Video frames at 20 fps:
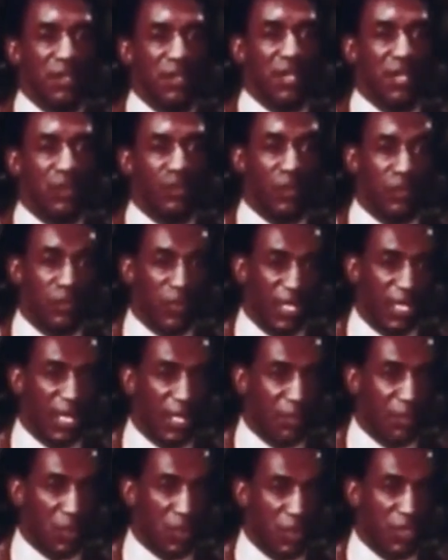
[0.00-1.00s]
And when we
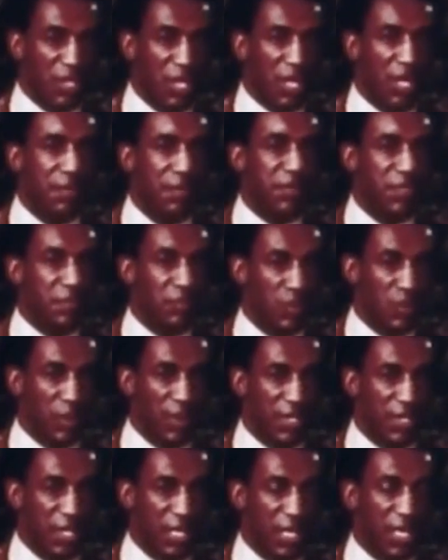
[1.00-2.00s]
get more jobs and
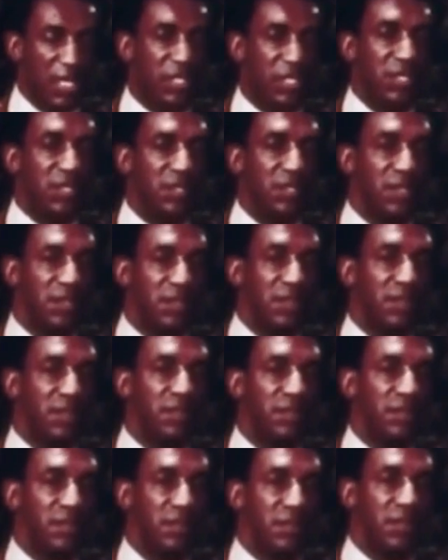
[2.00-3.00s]
more education,
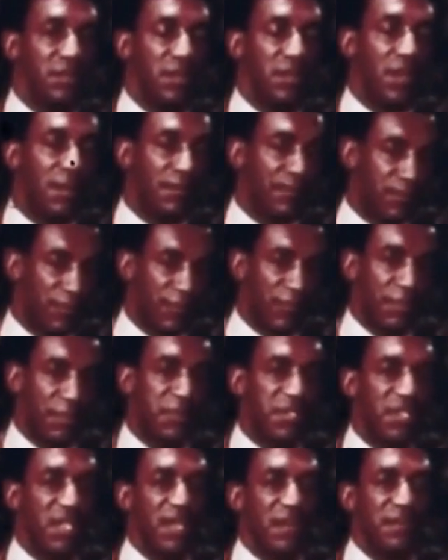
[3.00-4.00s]
up from
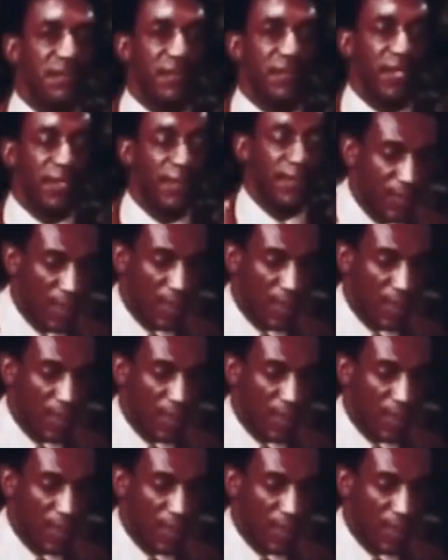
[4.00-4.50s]
slavery.